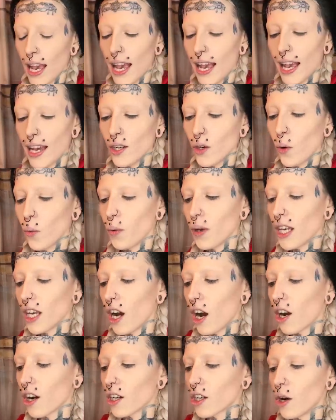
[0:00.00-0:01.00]
and we
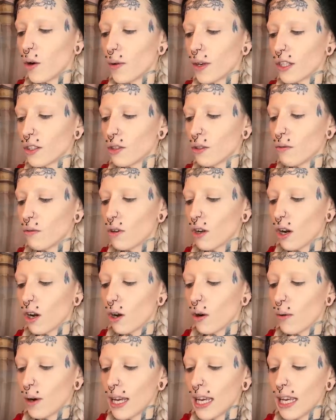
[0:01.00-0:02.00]
are going to
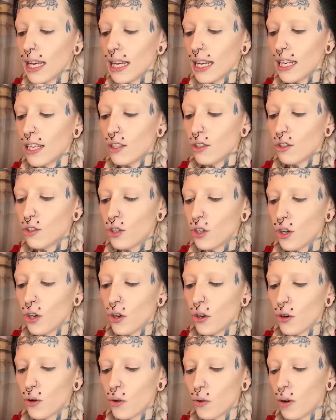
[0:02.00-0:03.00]
go
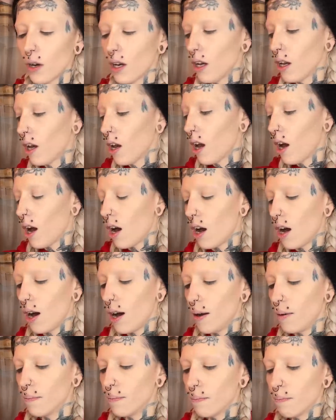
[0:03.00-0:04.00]
into
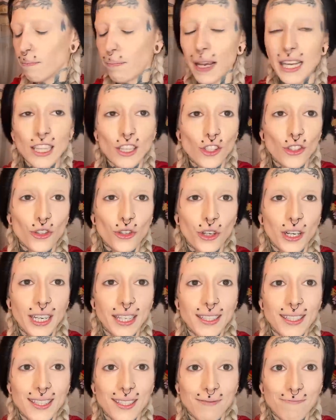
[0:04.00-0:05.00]
um, Paint the
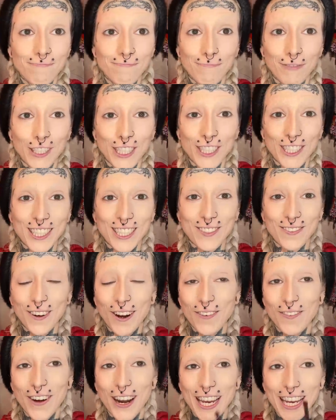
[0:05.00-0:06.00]
Streets, which is this
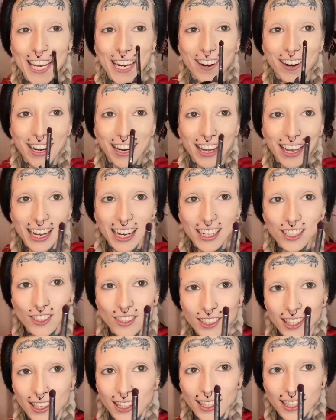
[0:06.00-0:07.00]
red right here, and I got
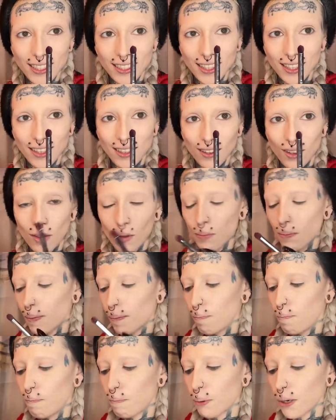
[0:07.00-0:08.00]
just got like a tiny little
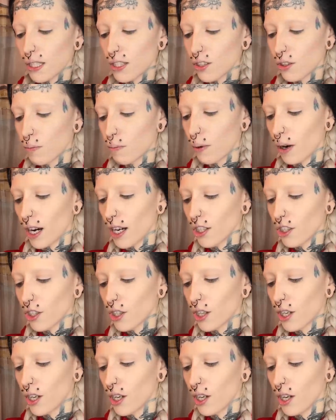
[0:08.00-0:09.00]
bristled brush.
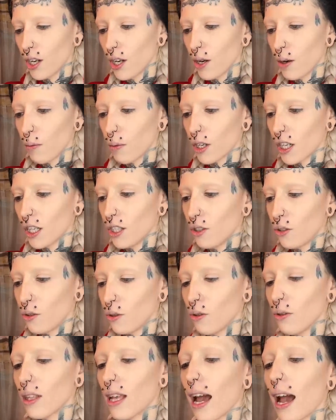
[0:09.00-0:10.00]
We're gonna
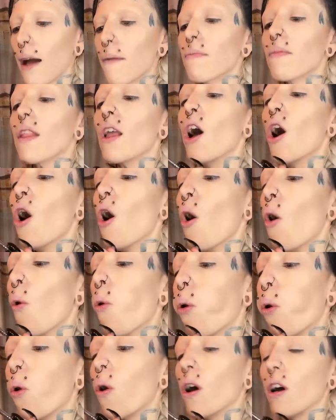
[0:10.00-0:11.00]
do that,
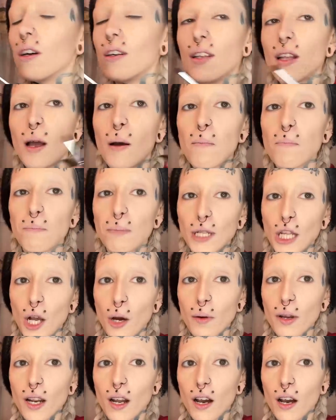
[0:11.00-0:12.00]

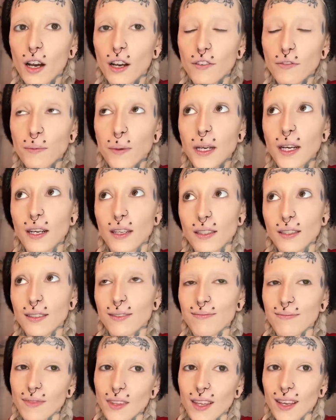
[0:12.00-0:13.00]
blow it off because
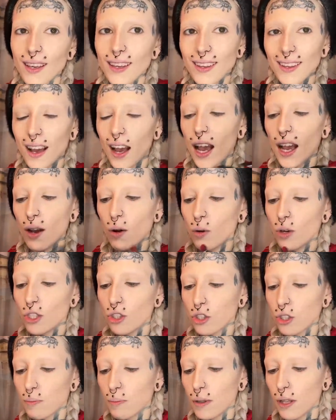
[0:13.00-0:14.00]
I
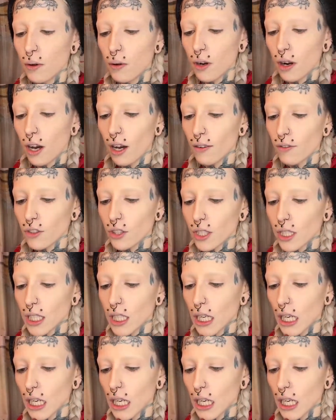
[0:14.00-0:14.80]
always just blow it off just in